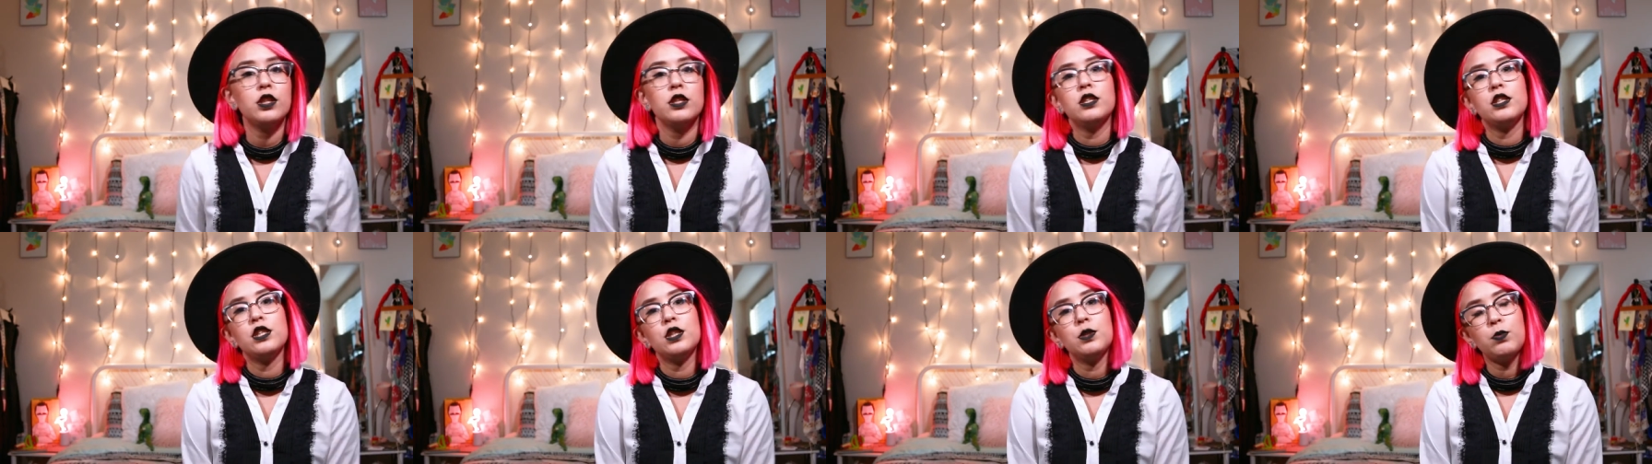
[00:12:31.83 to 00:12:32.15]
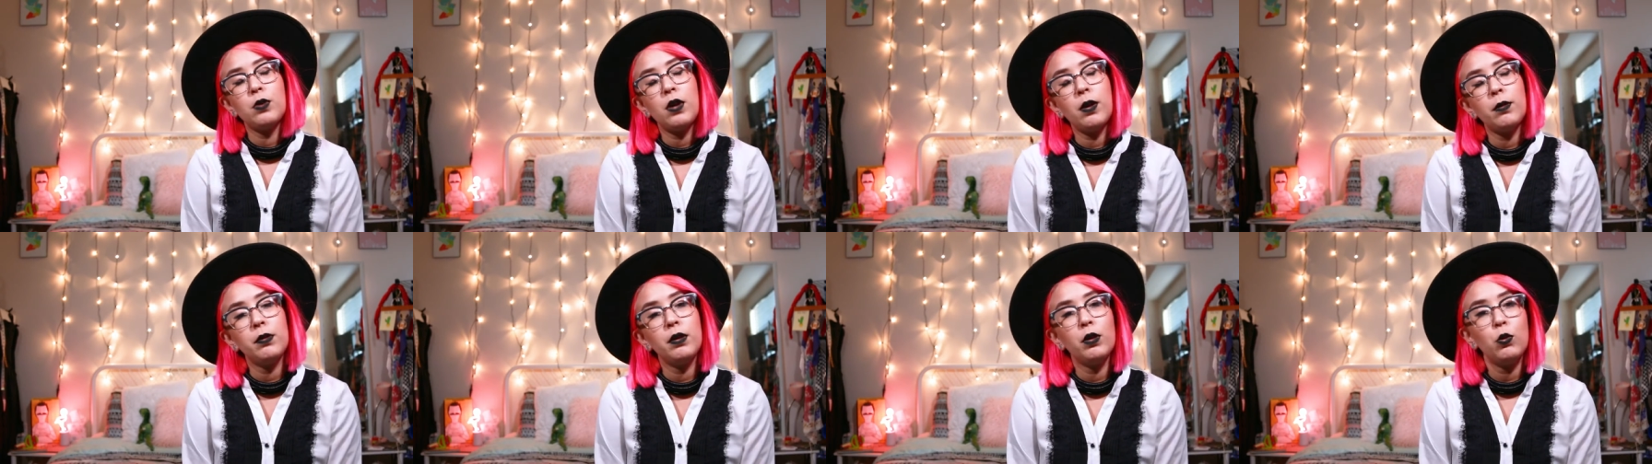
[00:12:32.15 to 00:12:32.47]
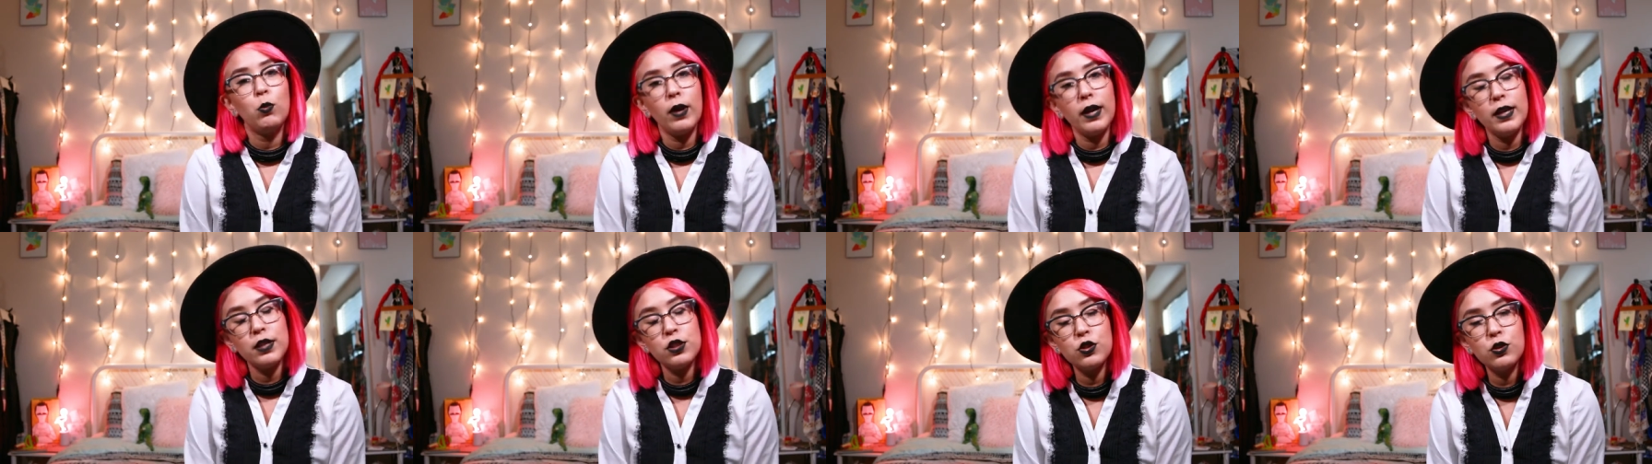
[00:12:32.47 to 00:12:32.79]
This is probably
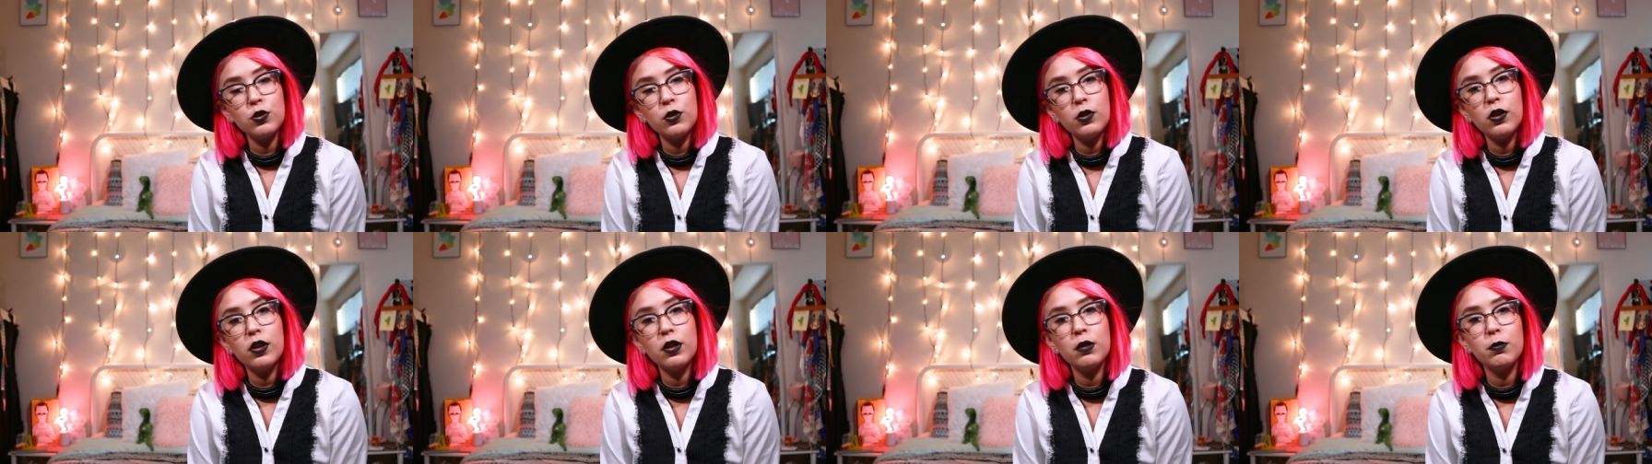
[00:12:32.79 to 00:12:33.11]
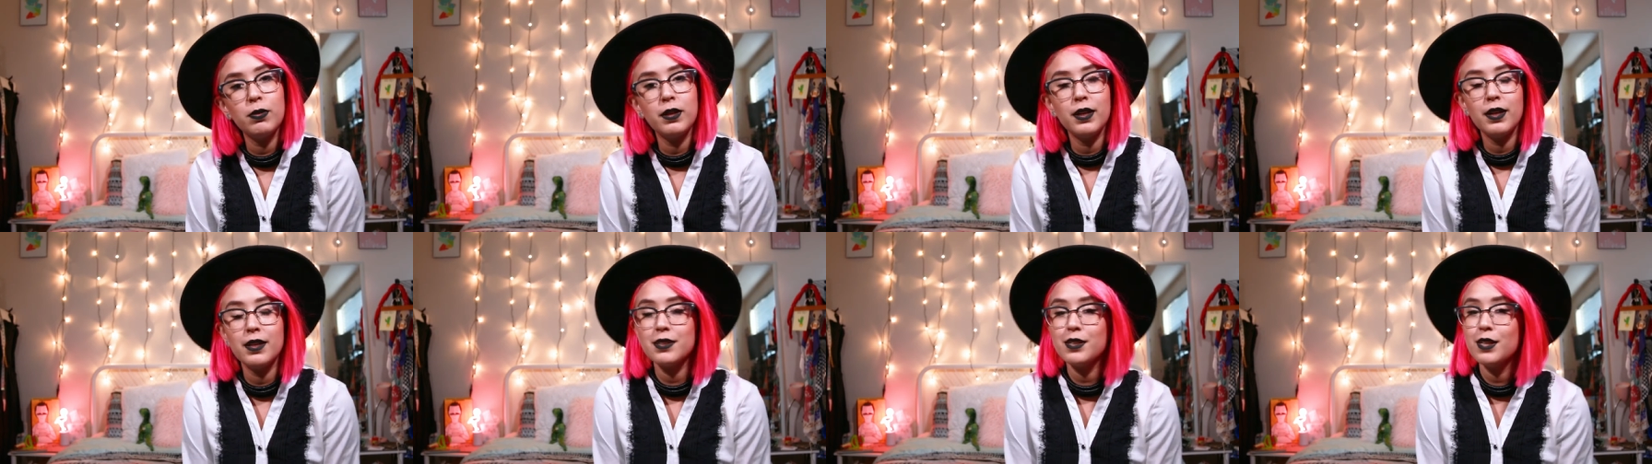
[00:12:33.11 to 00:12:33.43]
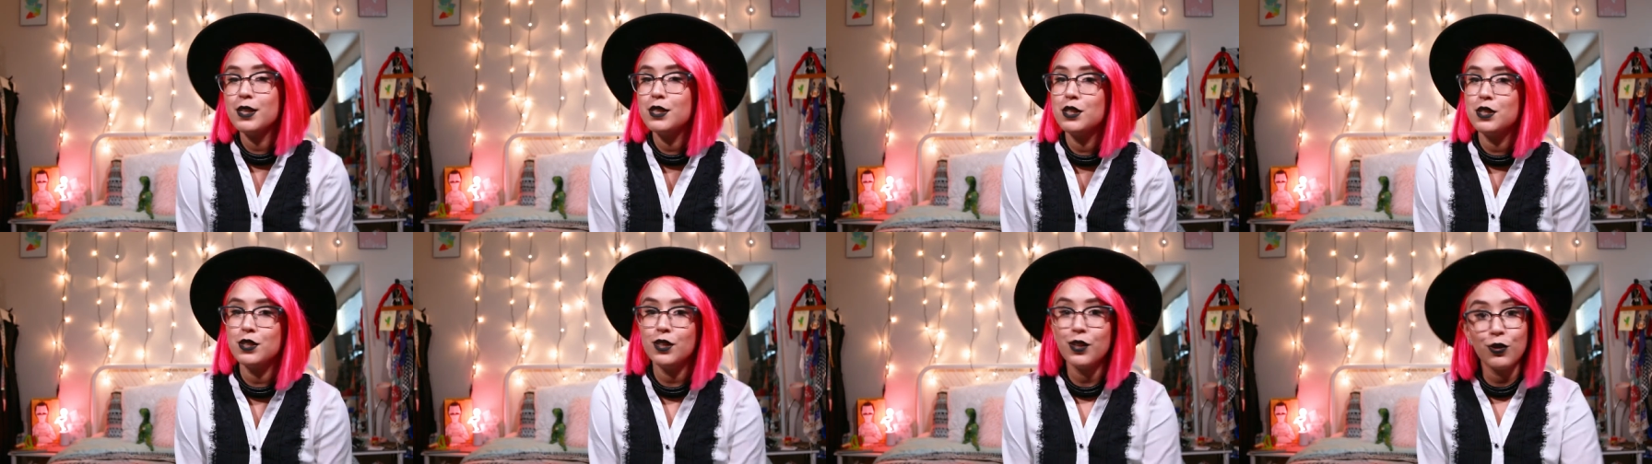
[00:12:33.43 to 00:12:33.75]
way too long, because
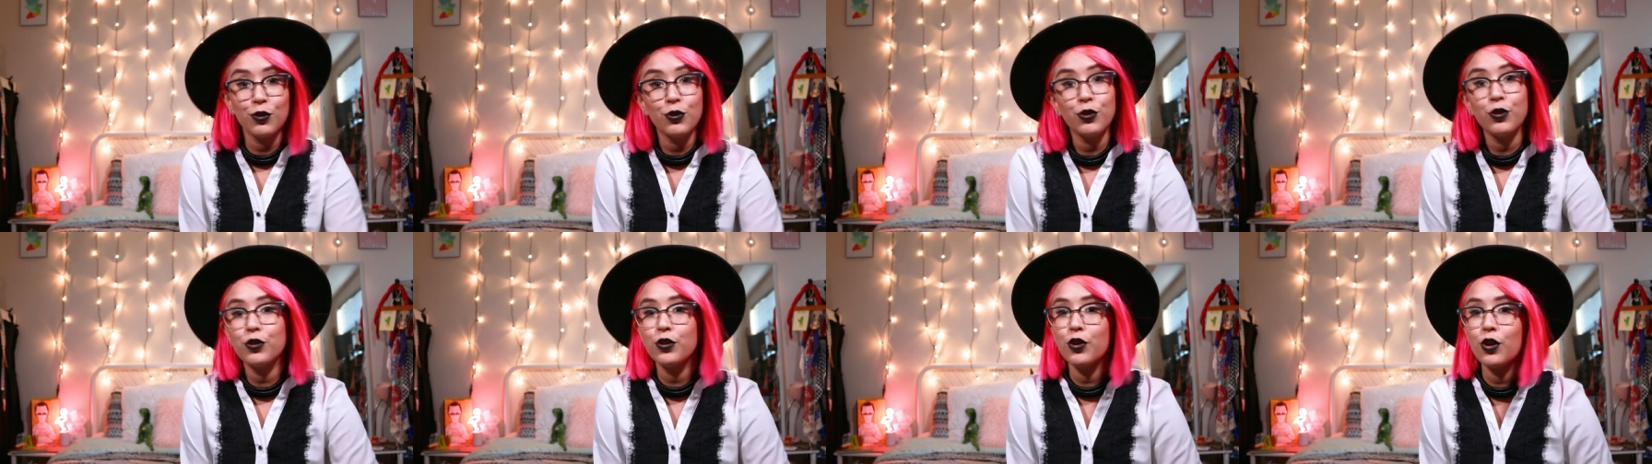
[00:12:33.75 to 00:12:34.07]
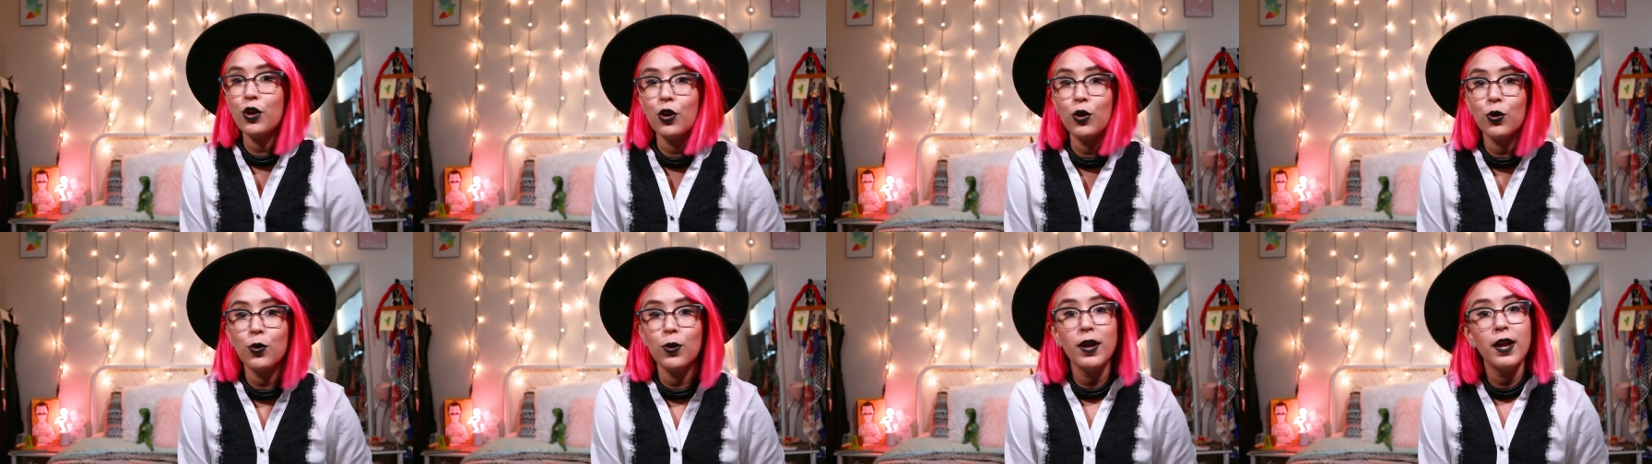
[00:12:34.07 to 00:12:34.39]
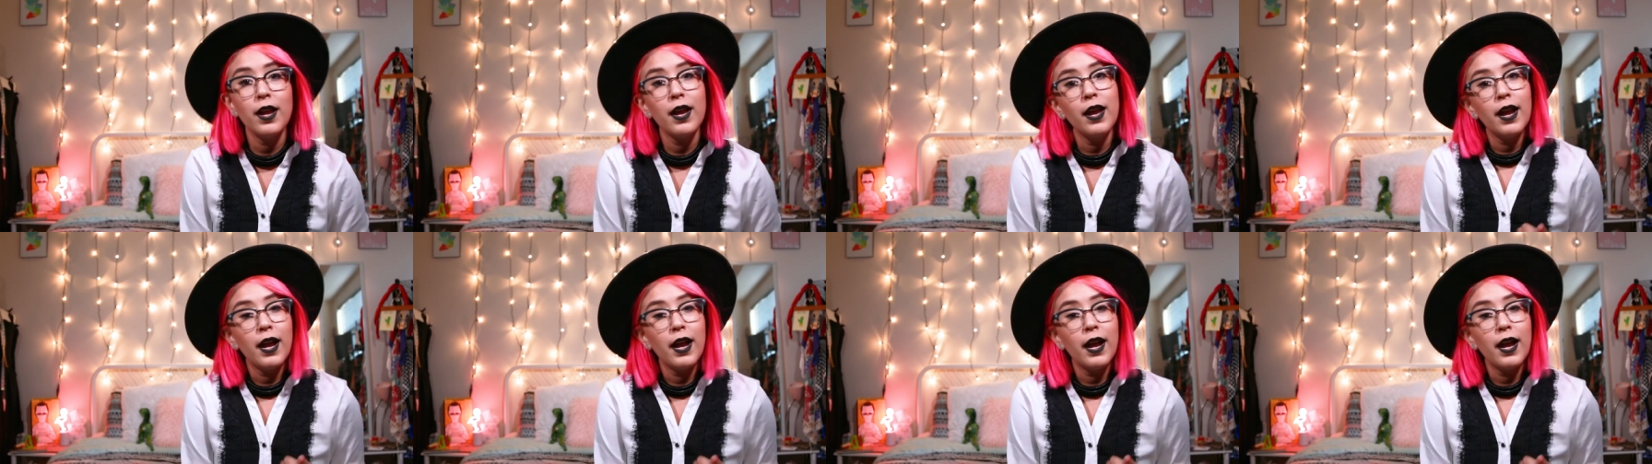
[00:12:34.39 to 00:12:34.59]
I still don't know